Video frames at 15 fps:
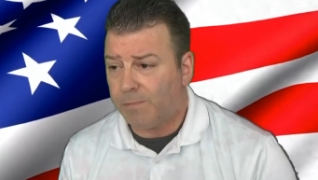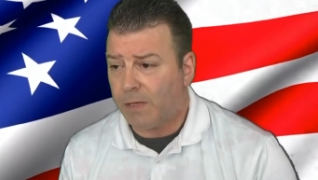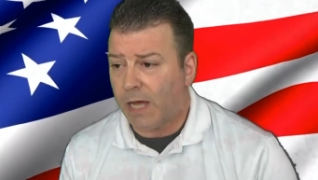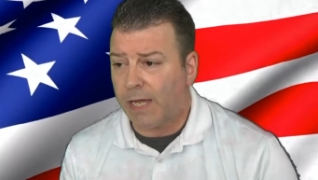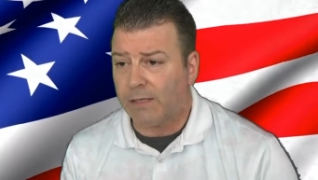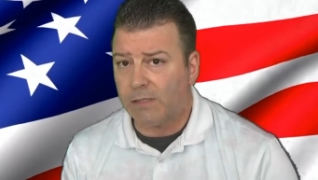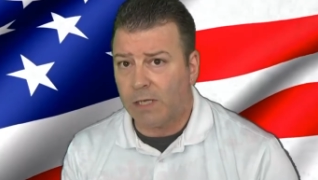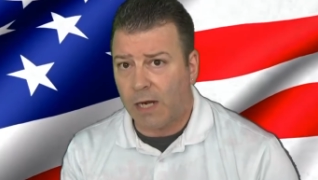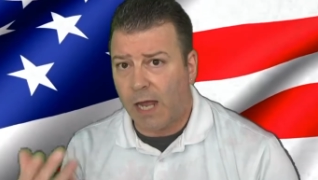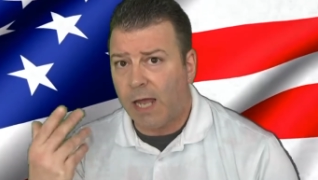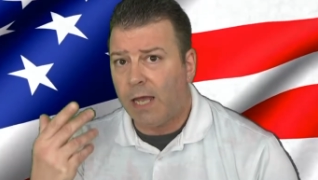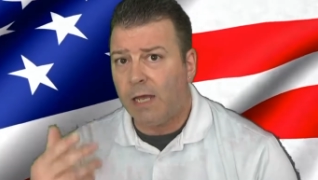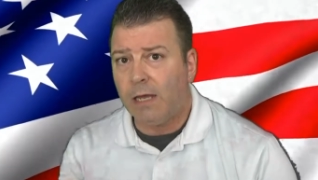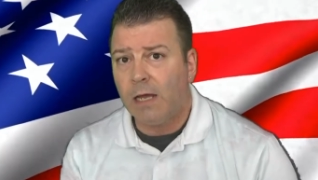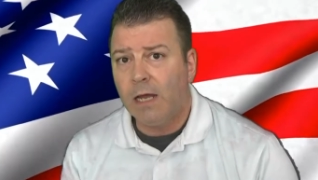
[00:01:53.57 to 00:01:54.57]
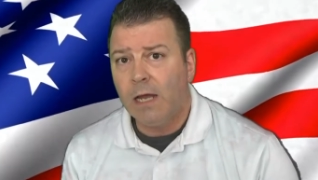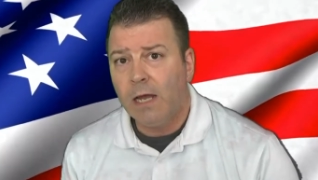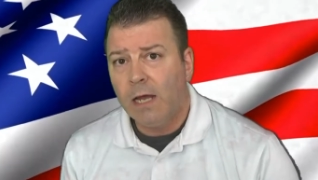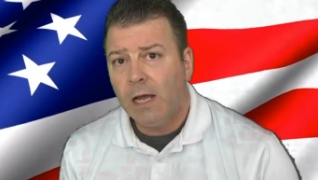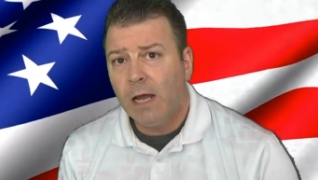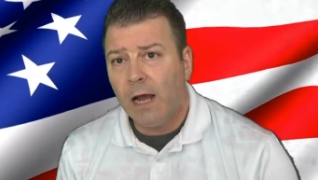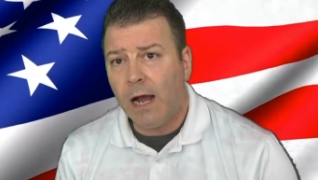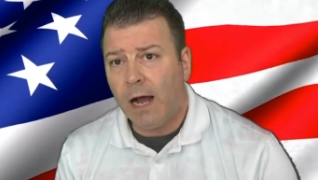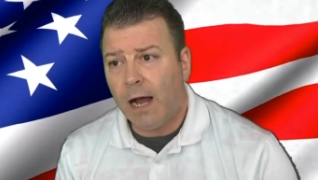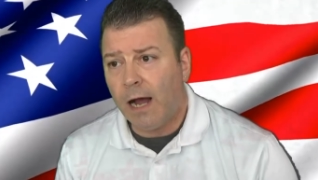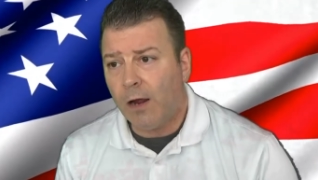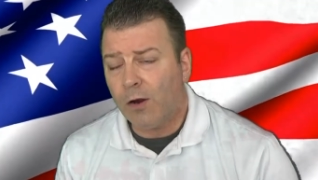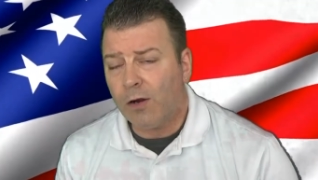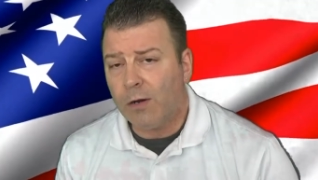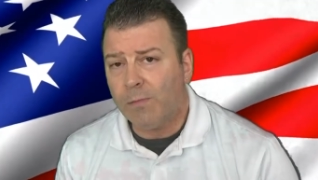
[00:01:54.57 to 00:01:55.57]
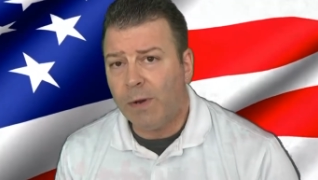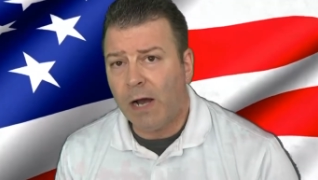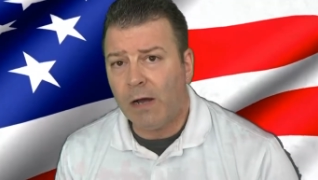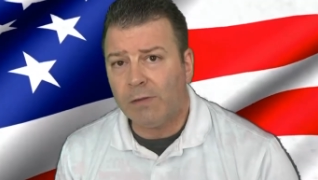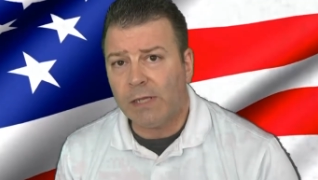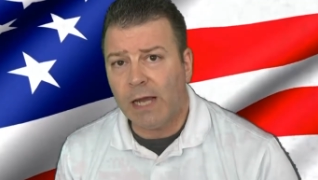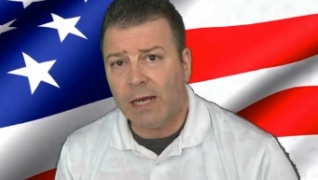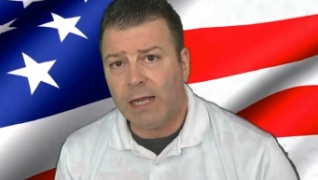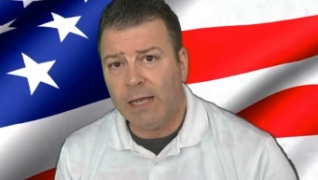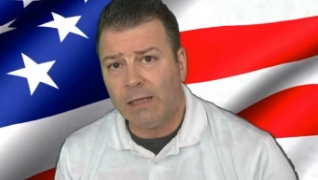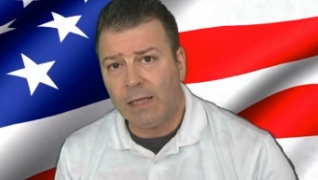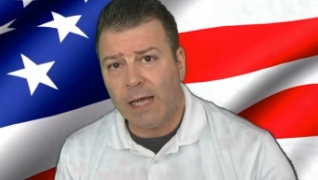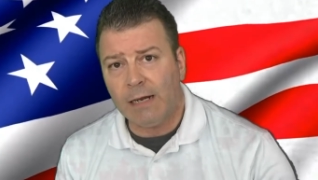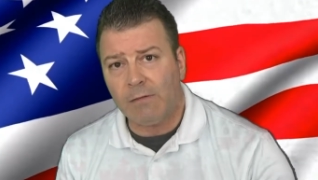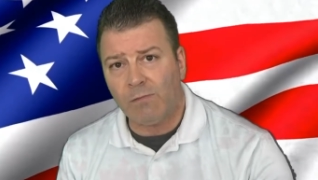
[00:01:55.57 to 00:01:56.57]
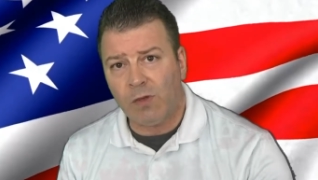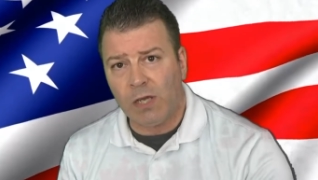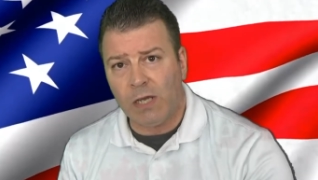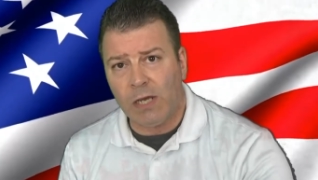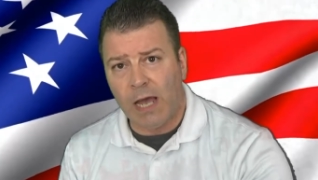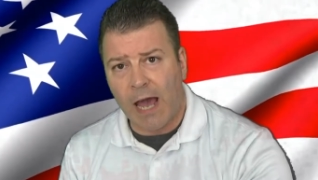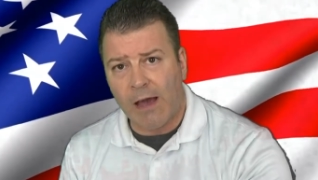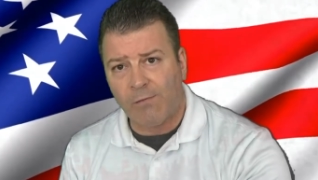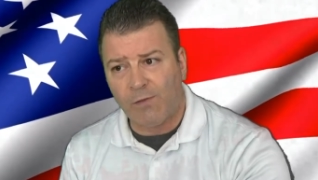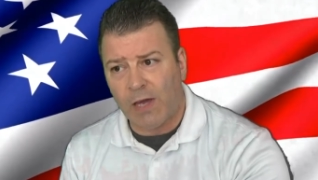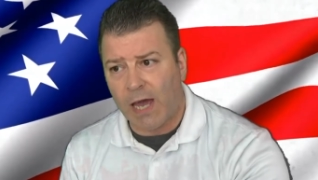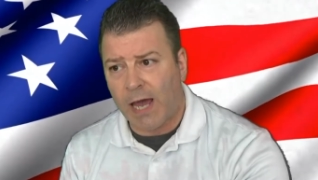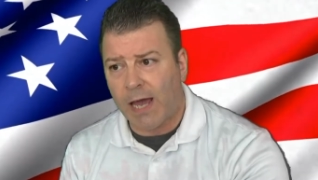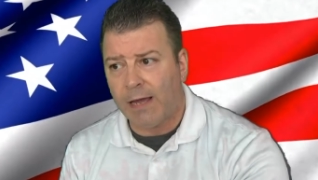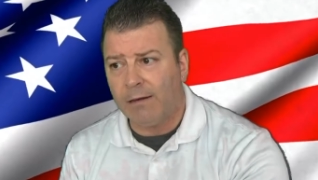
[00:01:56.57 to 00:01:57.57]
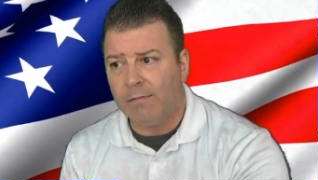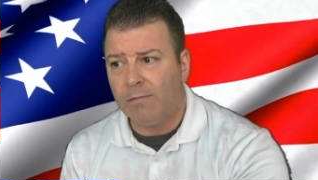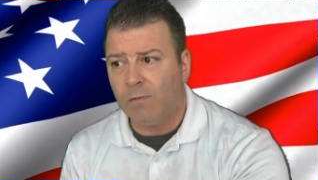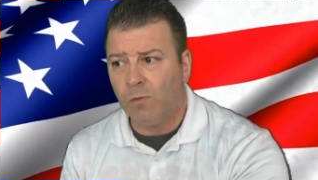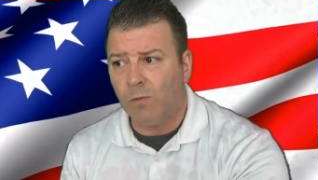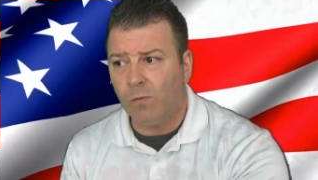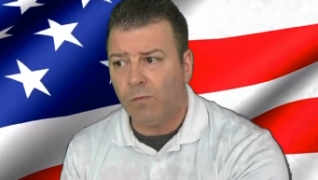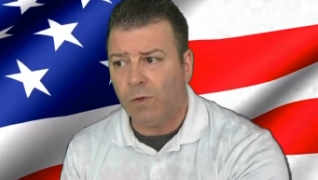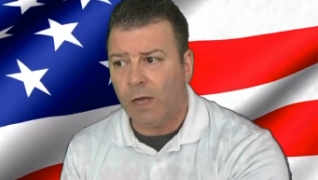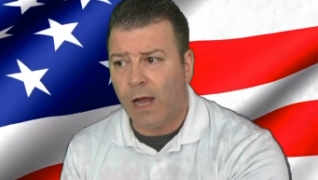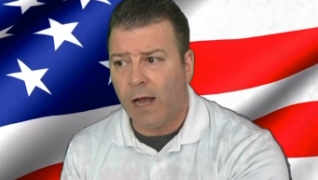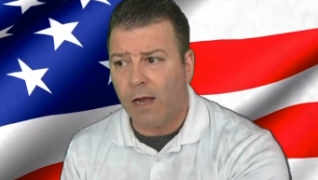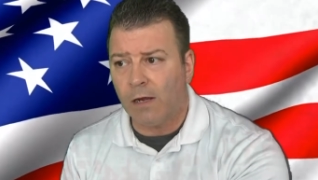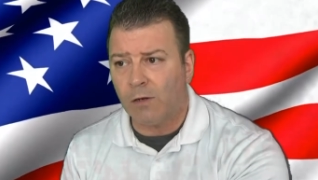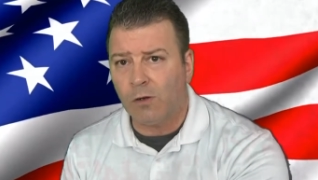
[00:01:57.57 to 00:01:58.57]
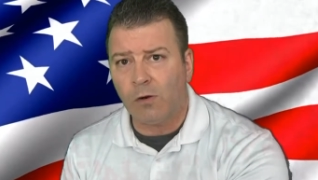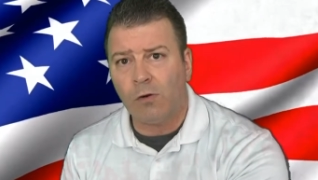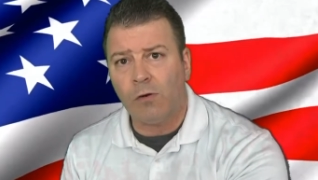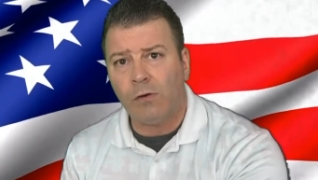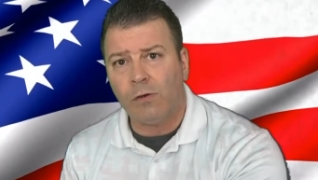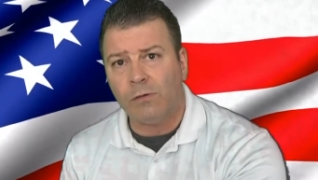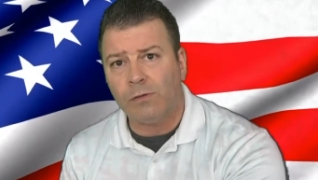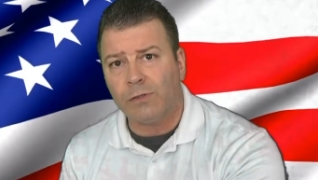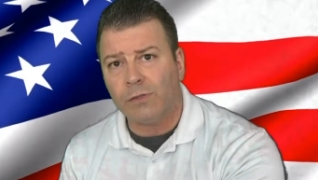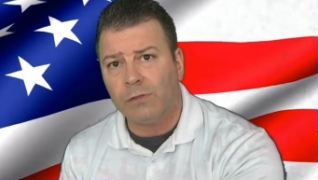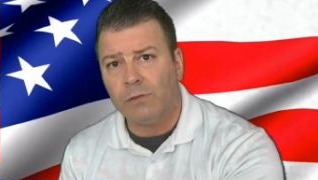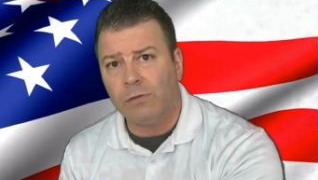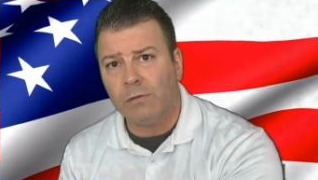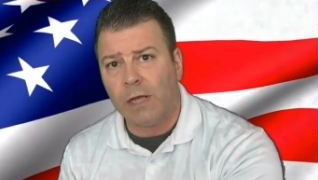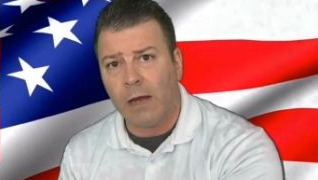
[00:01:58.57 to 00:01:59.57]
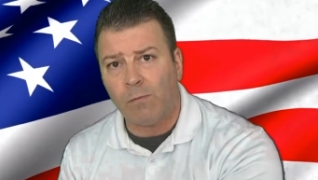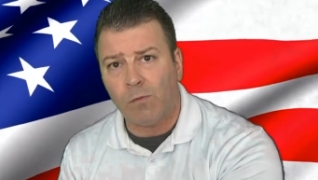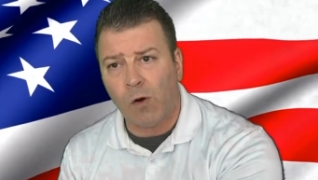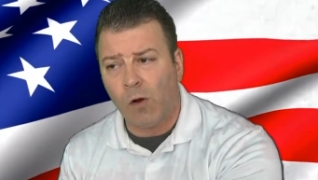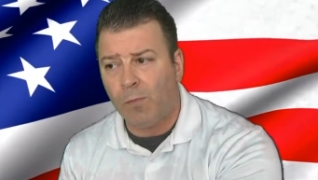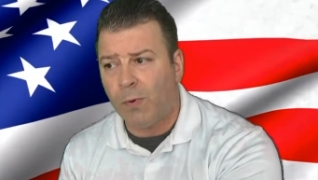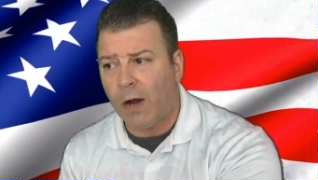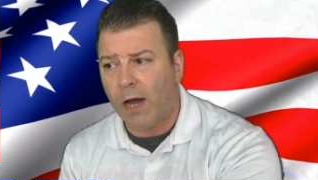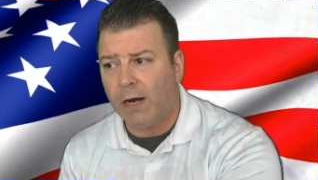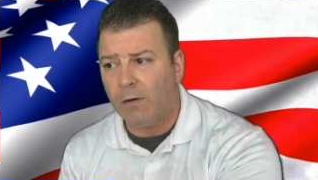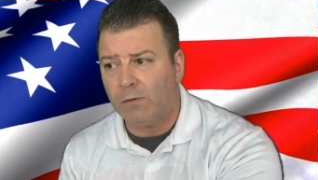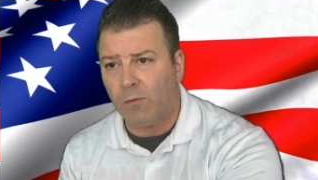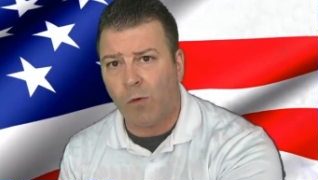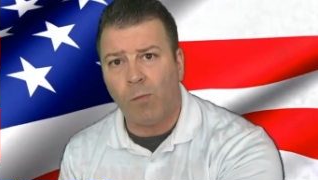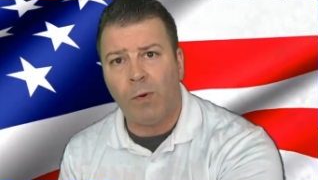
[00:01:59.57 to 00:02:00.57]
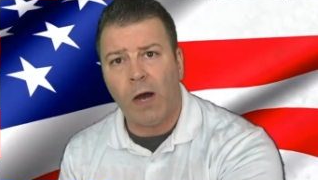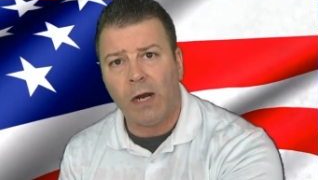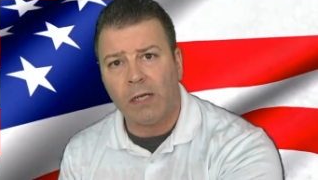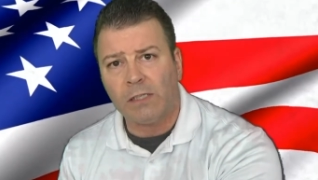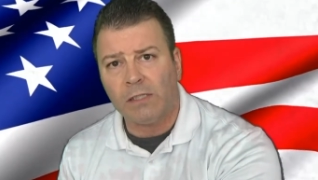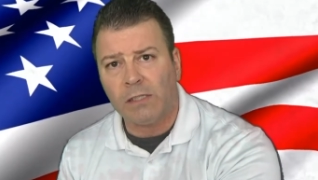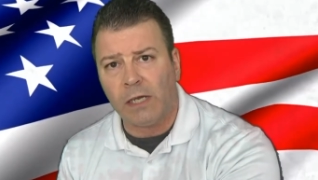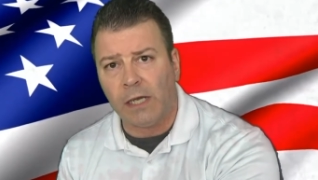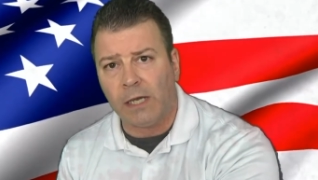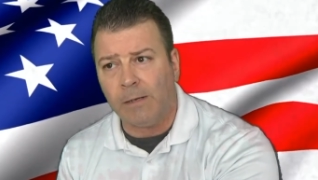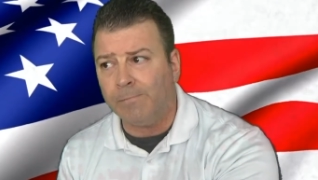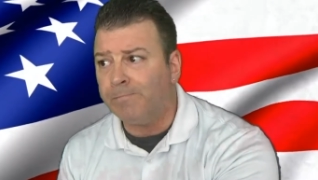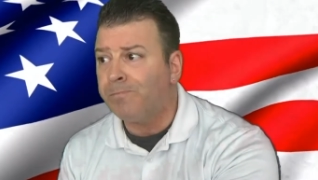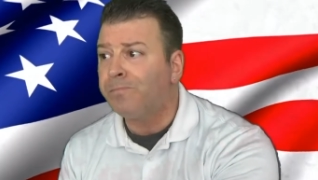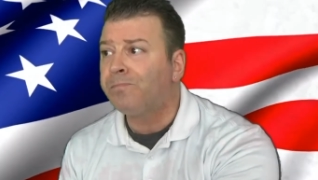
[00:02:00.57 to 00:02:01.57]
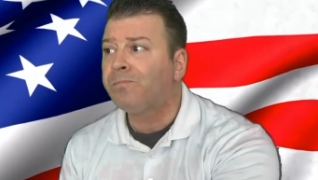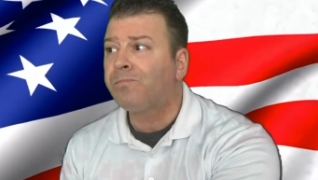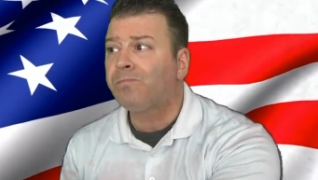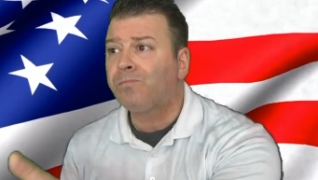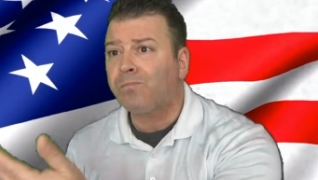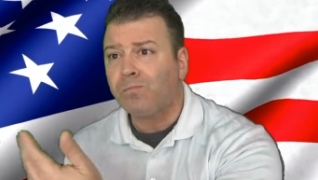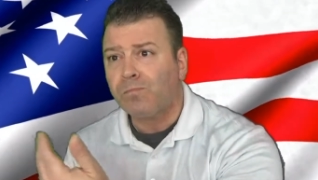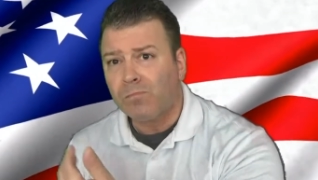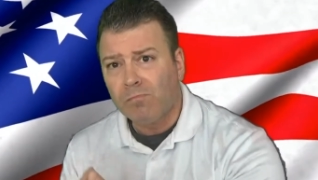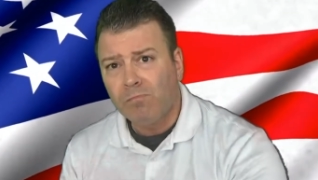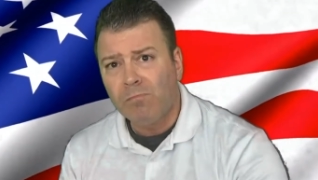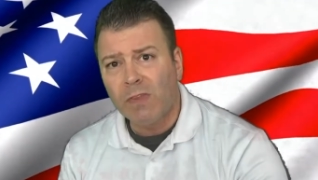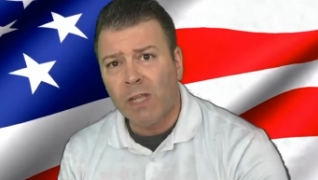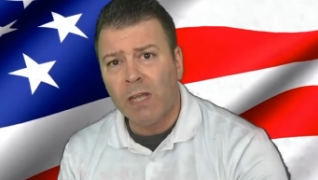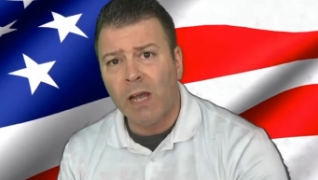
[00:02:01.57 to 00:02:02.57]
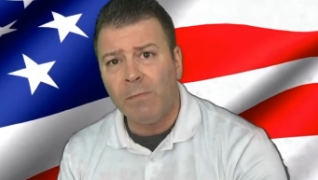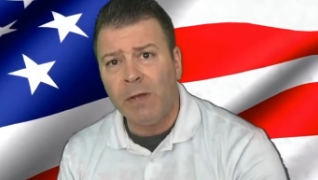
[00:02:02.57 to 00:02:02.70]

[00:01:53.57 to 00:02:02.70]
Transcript: Like today, I heard about that he let the Afghan girls, that robotics team, come